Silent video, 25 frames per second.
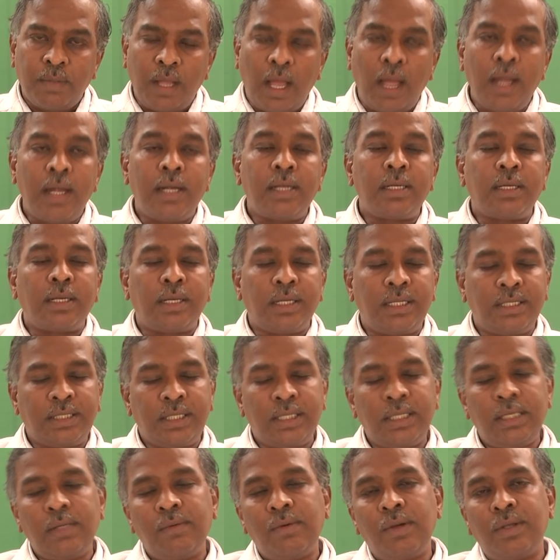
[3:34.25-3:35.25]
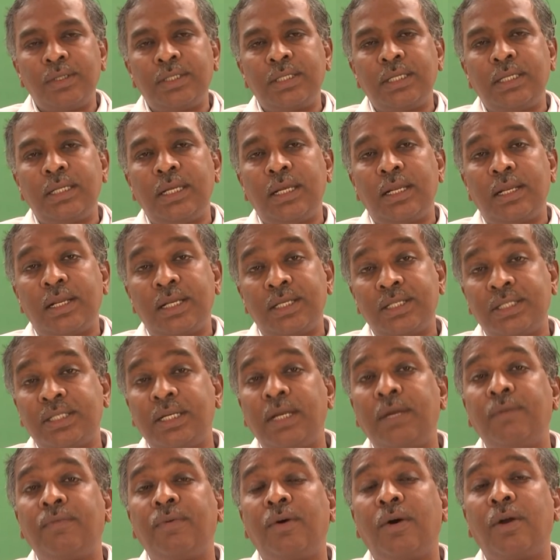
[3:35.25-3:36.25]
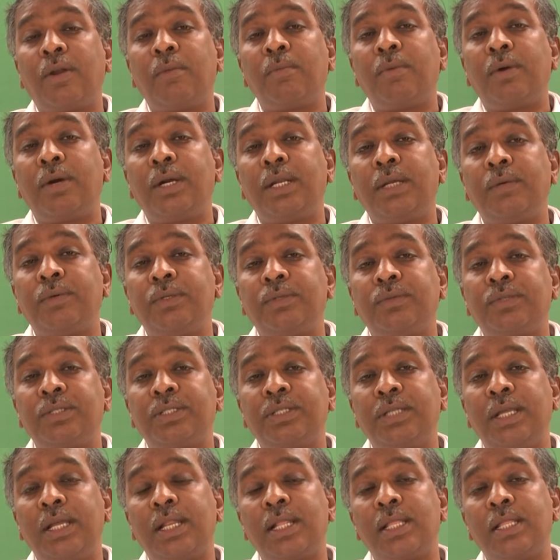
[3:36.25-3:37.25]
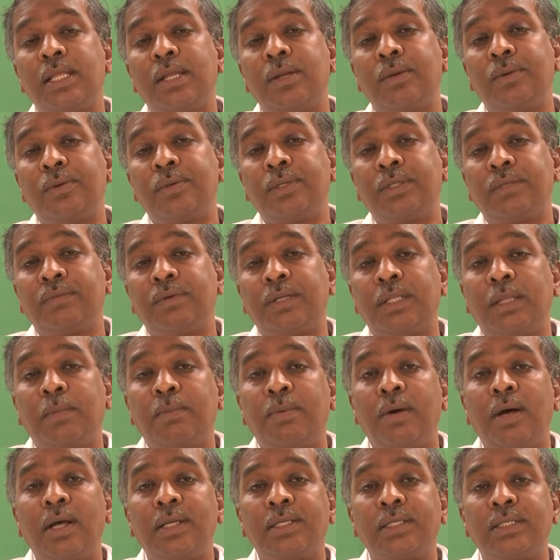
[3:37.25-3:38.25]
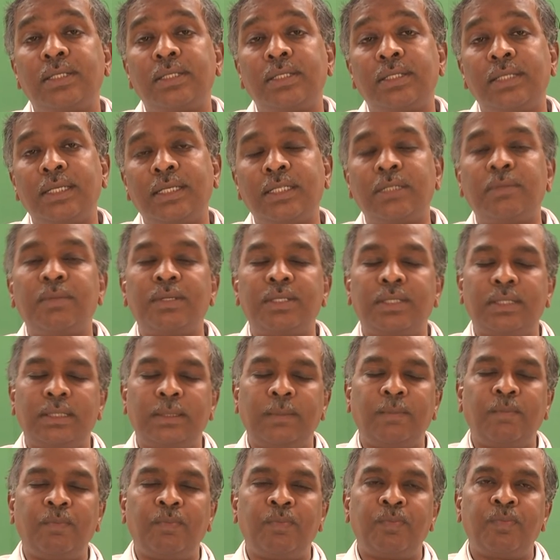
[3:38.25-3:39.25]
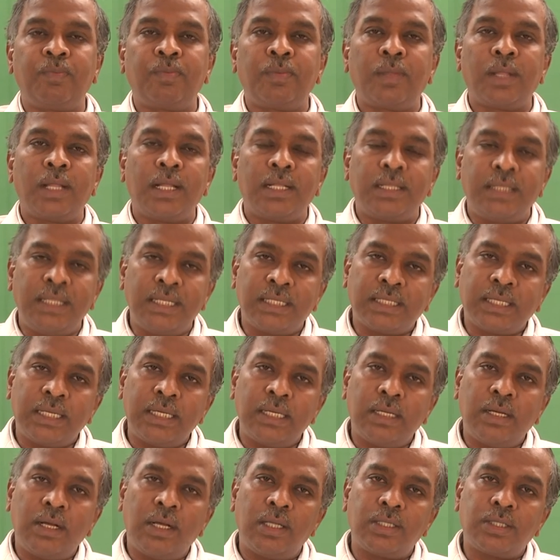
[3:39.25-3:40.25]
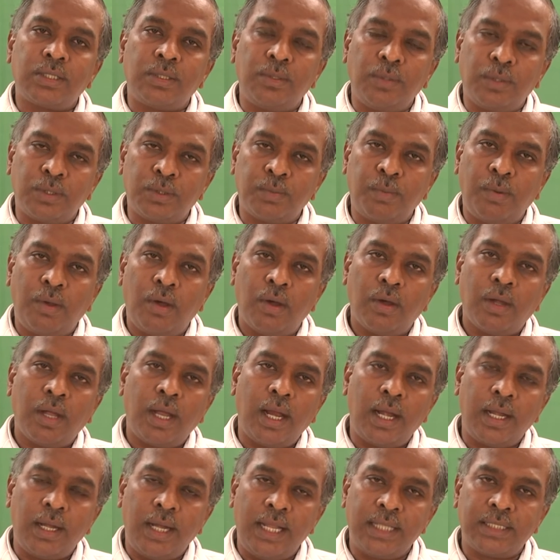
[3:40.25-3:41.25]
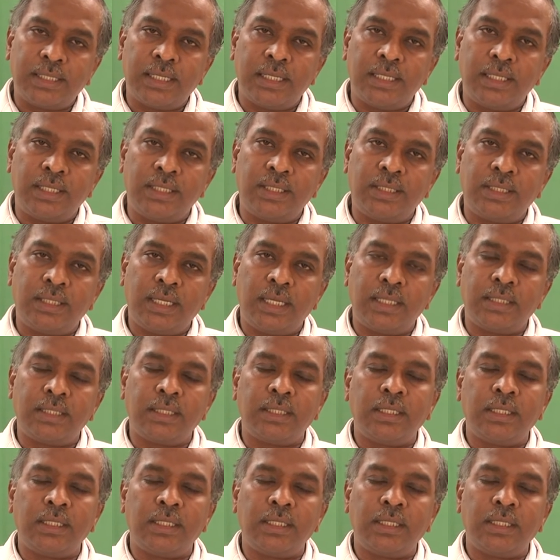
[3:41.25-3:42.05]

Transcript: And recently we have seen a rusted foreign body which was there in the nose for the past 6 months. This can cause nose block and nasal discharge.